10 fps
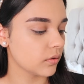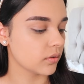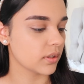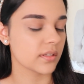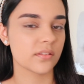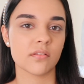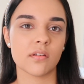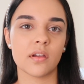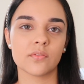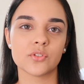Okay,
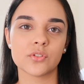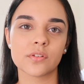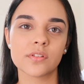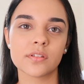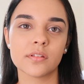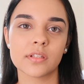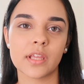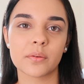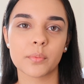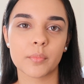so I've just
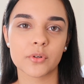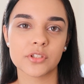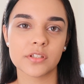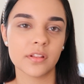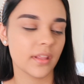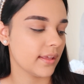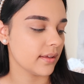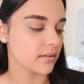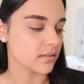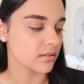started my brush into
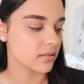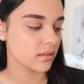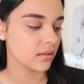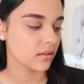there and